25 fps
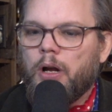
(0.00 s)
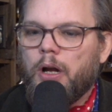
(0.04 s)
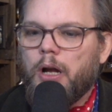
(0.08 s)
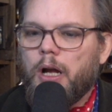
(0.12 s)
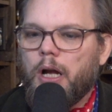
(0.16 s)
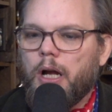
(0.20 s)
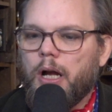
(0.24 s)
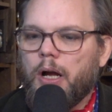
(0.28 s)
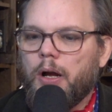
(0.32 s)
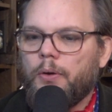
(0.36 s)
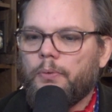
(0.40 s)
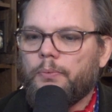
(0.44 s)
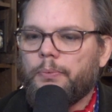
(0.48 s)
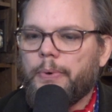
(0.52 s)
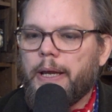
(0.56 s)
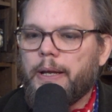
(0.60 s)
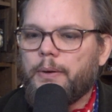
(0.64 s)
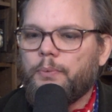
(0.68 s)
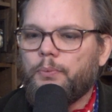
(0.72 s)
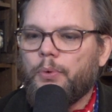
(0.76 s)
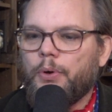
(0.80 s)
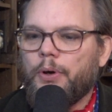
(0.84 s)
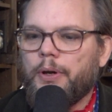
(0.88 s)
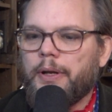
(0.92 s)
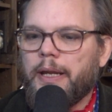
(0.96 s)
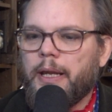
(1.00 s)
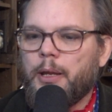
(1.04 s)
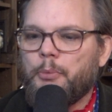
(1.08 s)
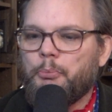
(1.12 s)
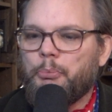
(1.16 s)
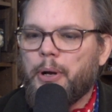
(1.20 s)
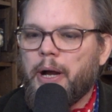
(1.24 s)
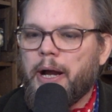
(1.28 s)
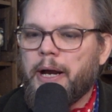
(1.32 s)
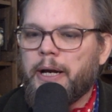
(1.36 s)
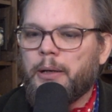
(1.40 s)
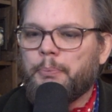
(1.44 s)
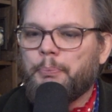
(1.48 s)
Redwood
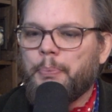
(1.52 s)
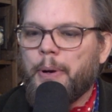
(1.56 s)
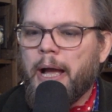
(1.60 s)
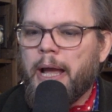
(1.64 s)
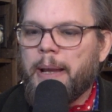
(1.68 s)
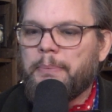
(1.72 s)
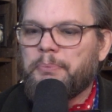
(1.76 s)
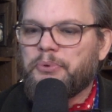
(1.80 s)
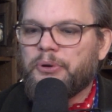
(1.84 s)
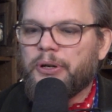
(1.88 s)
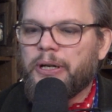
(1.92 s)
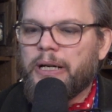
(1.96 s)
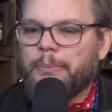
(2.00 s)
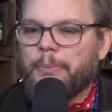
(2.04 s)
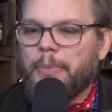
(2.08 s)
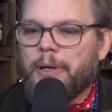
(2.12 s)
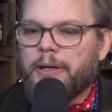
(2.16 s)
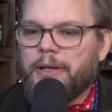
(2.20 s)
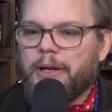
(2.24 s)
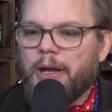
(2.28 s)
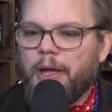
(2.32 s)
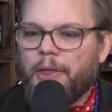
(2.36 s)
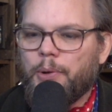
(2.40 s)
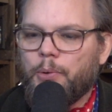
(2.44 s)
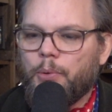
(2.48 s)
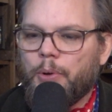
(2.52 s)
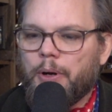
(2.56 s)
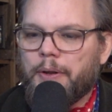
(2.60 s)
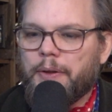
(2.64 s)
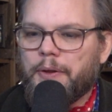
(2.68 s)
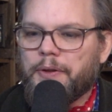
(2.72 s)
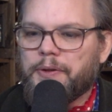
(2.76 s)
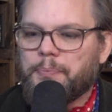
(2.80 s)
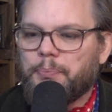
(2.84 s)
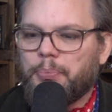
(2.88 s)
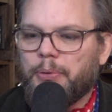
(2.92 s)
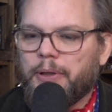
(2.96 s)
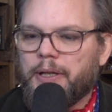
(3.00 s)
Empire Pipe Dream, another one of
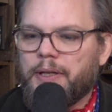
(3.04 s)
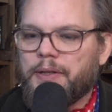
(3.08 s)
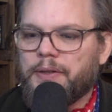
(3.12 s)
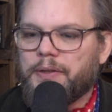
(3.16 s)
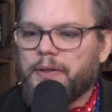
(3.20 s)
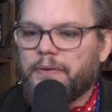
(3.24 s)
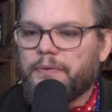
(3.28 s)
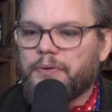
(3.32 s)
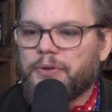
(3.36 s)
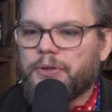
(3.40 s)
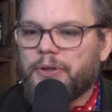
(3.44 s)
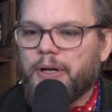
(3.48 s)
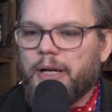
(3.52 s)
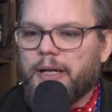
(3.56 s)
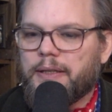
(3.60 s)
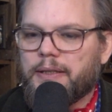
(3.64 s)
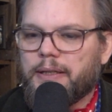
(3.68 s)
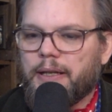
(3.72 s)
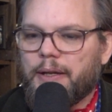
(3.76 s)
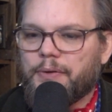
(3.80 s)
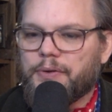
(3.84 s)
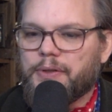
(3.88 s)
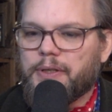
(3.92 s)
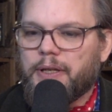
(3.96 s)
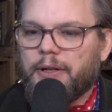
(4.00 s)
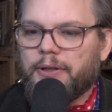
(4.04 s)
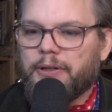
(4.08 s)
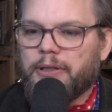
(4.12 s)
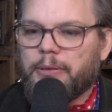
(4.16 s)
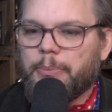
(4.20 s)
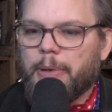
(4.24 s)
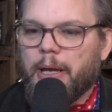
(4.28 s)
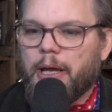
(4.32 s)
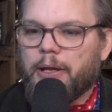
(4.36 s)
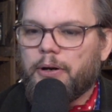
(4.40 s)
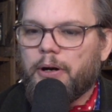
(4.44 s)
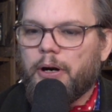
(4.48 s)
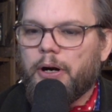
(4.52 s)
those blends of straights I was telling you
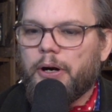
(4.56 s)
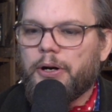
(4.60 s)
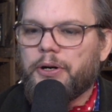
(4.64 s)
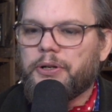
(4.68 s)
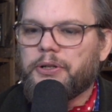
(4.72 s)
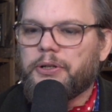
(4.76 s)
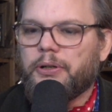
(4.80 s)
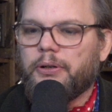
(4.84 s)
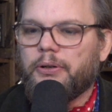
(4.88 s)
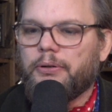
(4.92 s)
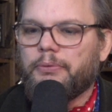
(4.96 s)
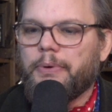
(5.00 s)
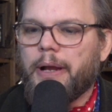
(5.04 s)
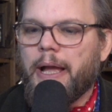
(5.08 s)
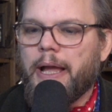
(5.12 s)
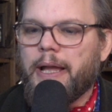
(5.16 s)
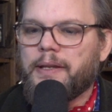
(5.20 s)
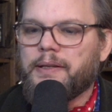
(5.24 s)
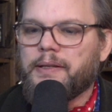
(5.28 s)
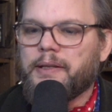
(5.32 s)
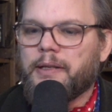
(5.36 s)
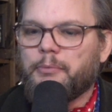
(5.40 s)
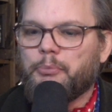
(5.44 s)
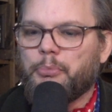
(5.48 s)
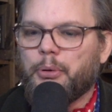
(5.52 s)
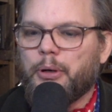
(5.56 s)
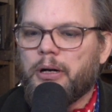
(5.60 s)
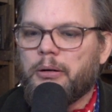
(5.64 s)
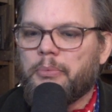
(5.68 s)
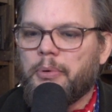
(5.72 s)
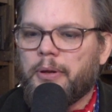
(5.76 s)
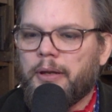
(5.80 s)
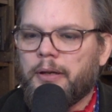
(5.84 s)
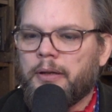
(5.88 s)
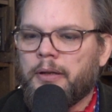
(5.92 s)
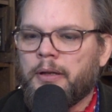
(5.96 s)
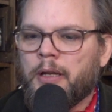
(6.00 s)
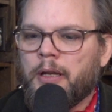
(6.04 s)
about. Hirsch Horizon
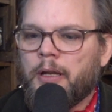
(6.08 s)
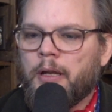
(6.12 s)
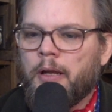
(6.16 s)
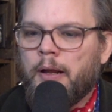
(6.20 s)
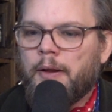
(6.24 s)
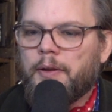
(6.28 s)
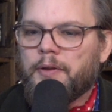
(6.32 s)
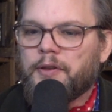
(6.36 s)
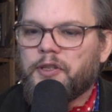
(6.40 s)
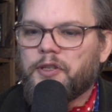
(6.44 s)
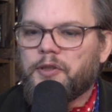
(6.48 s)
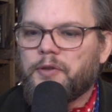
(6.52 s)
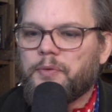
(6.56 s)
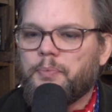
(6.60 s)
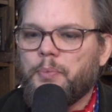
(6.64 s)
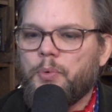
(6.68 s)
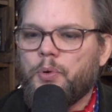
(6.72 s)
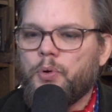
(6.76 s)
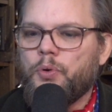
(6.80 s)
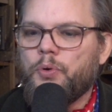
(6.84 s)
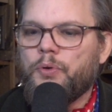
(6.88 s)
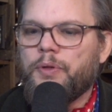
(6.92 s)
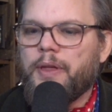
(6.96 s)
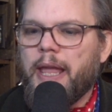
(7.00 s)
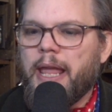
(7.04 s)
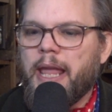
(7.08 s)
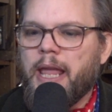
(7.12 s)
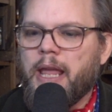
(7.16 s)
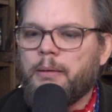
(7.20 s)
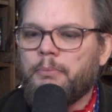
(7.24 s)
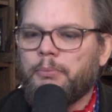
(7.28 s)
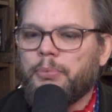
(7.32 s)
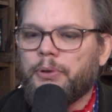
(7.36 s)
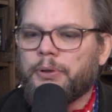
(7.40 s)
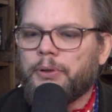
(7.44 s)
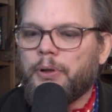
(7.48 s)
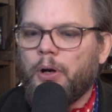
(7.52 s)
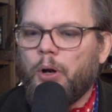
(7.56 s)
Bourbon. Smooth
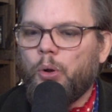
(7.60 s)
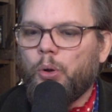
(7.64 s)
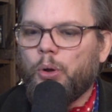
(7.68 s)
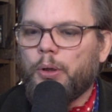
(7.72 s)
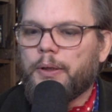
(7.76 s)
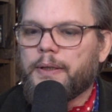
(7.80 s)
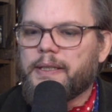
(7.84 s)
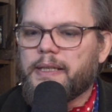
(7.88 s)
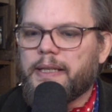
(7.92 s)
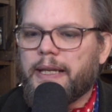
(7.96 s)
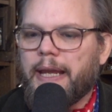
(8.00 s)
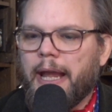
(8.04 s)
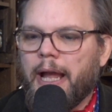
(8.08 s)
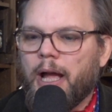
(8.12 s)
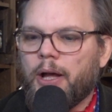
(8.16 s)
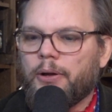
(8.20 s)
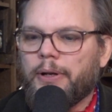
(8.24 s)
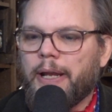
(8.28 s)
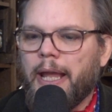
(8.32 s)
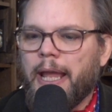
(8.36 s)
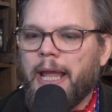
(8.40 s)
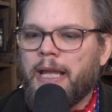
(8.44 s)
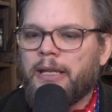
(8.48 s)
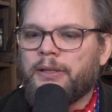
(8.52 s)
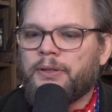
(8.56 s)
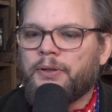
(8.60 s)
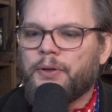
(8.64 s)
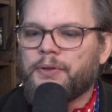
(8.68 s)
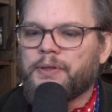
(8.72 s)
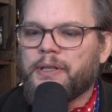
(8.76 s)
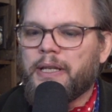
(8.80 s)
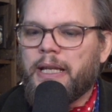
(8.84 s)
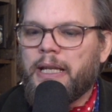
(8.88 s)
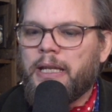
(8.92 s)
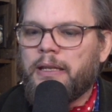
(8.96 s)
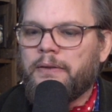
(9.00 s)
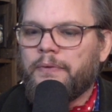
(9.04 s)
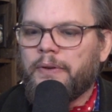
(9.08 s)
Ambler Old Scout. Angel's
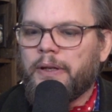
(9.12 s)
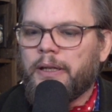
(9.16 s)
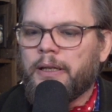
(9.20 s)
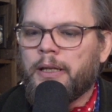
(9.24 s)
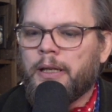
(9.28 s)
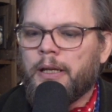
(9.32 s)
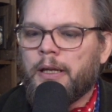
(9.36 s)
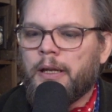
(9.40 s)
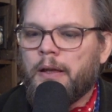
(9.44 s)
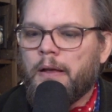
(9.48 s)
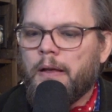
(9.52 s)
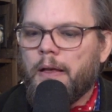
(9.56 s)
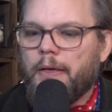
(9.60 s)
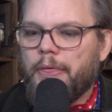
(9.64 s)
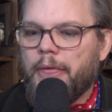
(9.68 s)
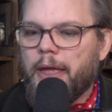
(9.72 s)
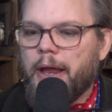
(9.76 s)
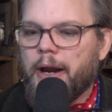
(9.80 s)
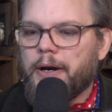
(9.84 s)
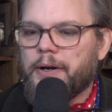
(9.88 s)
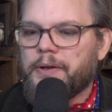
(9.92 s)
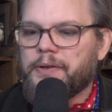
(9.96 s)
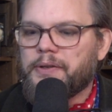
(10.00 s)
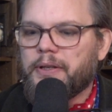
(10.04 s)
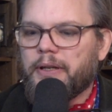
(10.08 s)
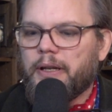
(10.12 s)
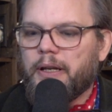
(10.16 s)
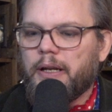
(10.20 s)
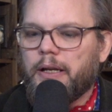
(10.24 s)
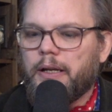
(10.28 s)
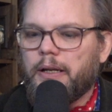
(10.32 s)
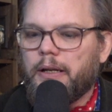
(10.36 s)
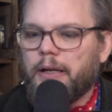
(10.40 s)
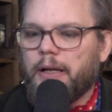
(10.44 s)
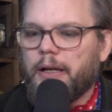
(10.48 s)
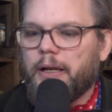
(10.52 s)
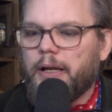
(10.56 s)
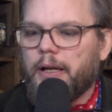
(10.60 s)
Envy. There's
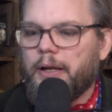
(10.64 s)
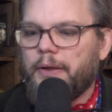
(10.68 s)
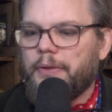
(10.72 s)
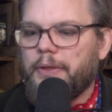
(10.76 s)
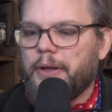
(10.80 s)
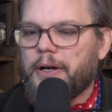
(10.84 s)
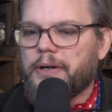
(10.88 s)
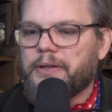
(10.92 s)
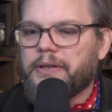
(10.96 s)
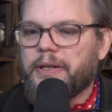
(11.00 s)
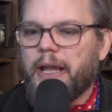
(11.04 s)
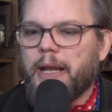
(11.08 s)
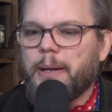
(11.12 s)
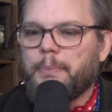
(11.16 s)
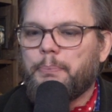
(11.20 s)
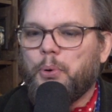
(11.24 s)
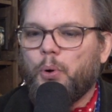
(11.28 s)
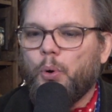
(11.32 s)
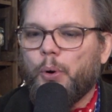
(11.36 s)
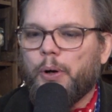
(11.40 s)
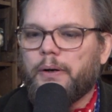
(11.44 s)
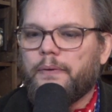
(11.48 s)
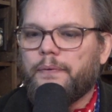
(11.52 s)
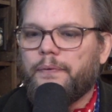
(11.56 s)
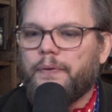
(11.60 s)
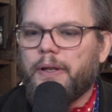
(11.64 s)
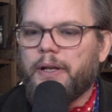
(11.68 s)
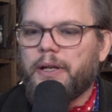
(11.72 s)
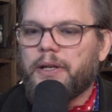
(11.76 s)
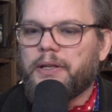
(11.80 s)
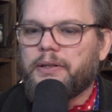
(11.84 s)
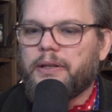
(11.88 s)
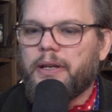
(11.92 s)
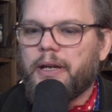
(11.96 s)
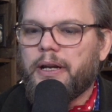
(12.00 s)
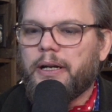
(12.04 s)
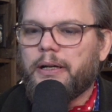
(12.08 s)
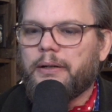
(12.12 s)
a port
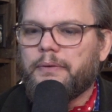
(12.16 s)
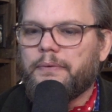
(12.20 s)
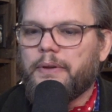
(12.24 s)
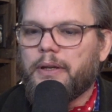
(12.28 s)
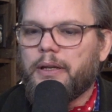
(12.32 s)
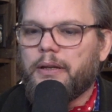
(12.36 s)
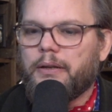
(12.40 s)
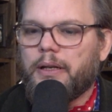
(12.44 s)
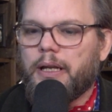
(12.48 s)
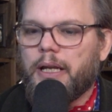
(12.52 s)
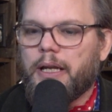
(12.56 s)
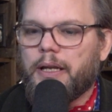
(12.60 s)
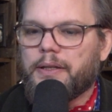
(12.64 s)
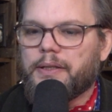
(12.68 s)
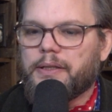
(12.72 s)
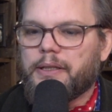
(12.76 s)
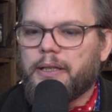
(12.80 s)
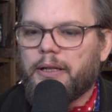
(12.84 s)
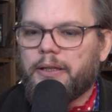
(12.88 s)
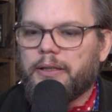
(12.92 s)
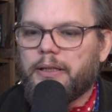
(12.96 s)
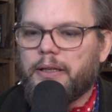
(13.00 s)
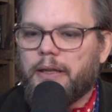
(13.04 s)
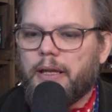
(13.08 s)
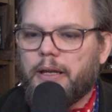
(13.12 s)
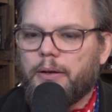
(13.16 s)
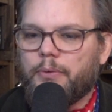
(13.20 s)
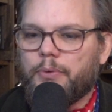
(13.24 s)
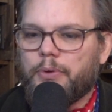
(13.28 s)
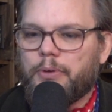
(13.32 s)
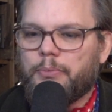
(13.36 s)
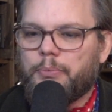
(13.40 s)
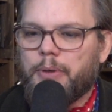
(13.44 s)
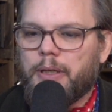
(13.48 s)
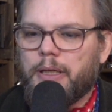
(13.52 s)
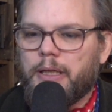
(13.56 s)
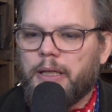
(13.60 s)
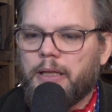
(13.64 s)
finish there that I was telling you that
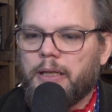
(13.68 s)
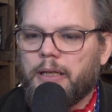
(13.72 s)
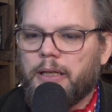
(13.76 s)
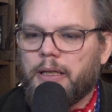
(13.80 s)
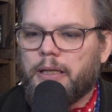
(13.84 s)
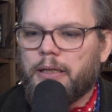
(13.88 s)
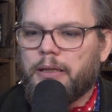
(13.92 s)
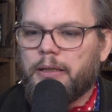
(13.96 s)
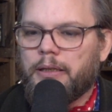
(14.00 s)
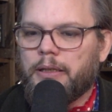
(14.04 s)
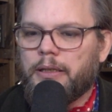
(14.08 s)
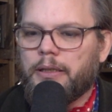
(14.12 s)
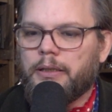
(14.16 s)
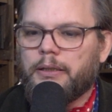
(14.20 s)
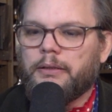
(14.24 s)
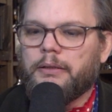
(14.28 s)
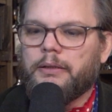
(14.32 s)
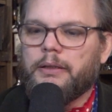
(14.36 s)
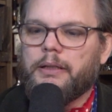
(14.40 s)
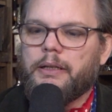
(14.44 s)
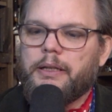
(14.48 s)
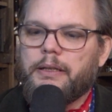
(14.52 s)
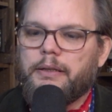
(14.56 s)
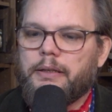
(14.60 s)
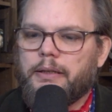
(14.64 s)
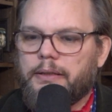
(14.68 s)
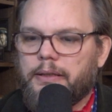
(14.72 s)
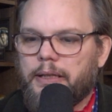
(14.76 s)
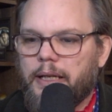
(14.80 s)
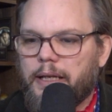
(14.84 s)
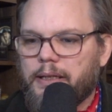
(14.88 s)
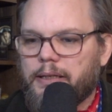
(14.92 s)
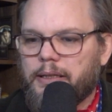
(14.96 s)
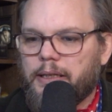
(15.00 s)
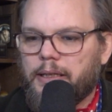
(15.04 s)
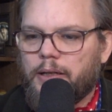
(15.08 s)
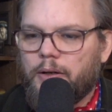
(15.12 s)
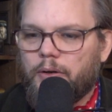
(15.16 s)
would be in the
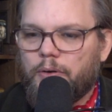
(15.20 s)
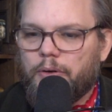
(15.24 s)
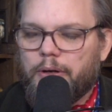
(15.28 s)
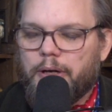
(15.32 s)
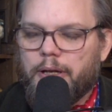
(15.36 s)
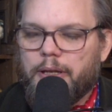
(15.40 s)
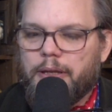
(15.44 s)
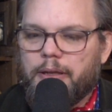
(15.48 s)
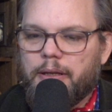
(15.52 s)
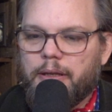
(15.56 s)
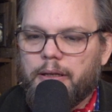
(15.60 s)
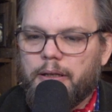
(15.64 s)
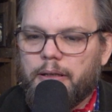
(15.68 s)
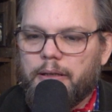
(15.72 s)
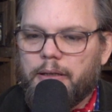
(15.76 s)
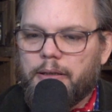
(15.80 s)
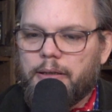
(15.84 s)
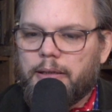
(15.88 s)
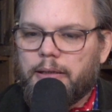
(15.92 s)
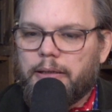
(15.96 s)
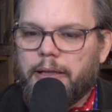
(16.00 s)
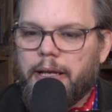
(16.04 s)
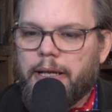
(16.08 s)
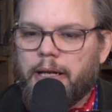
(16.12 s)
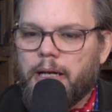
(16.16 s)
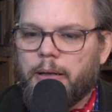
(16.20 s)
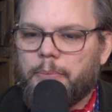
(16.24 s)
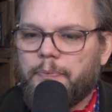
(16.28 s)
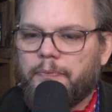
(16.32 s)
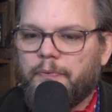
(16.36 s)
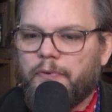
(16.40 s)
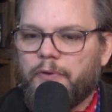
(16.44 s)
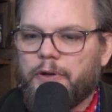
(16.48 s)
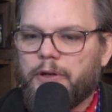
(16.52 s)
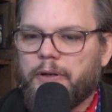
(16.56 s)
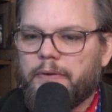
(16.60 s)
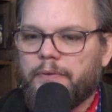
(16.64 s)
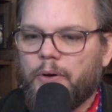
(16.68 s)
tasting or in the lineup
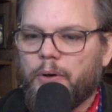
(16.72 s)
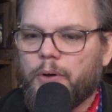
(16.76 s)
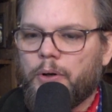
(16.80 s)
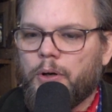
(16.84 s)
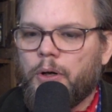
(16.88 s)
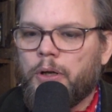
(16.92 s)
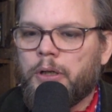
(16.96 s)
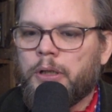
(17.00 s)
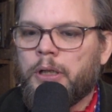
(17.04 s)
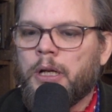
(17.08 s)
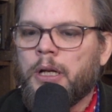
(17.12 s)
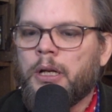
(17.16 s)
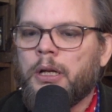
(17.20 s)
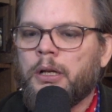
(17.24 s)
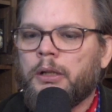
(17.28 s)
for you to vote on.